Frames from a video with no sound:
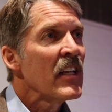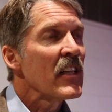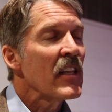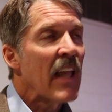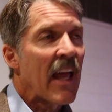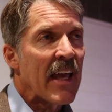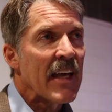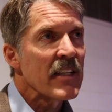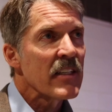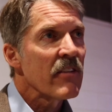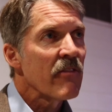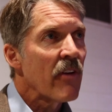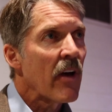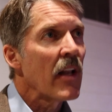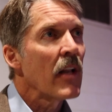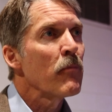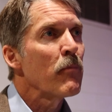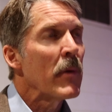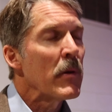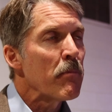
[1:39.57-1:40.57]
land
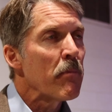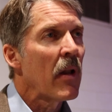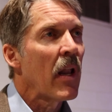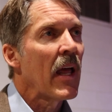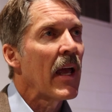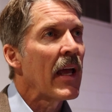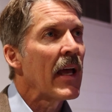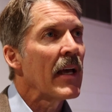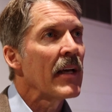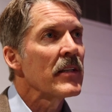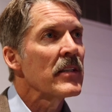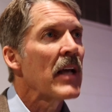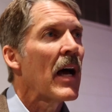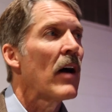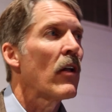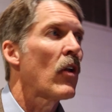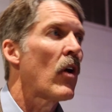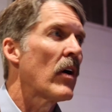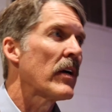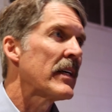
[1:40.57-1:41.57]
development planned,
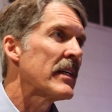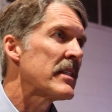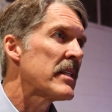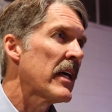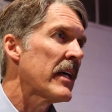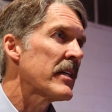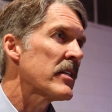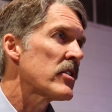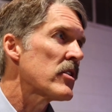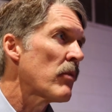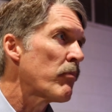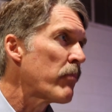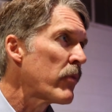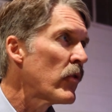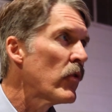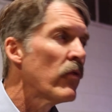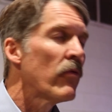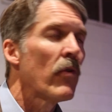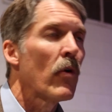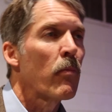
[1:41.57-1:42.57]
how long it takes
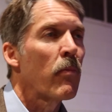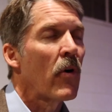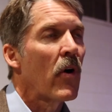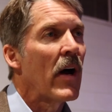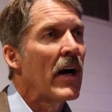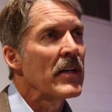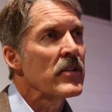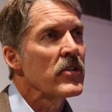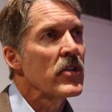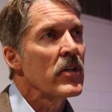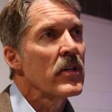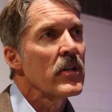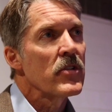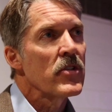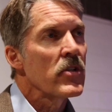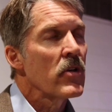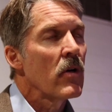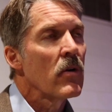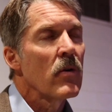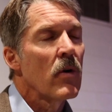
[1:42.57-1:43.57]
approval
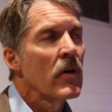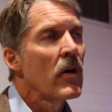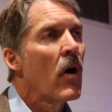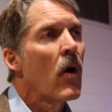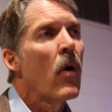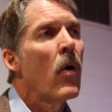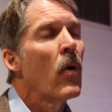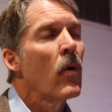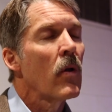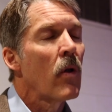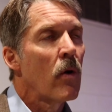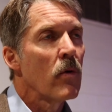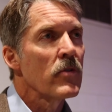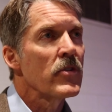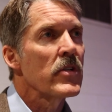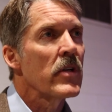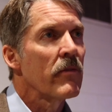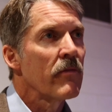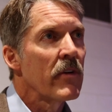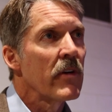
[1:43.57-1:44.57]
process, so a whole
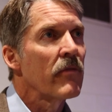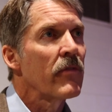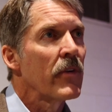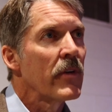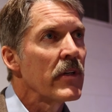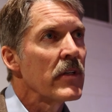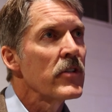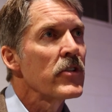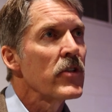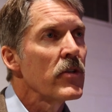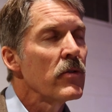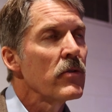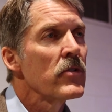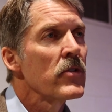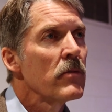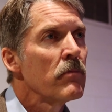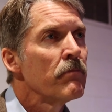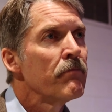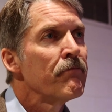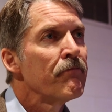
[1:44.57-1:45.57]
host of different
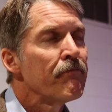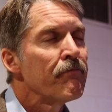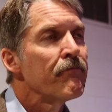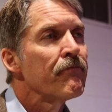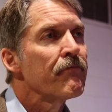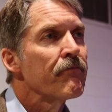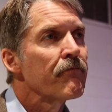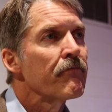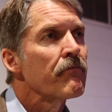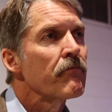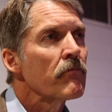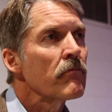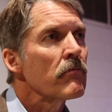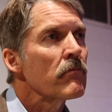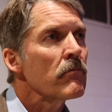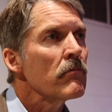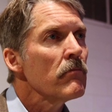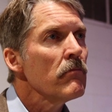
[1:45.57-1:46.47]
issues.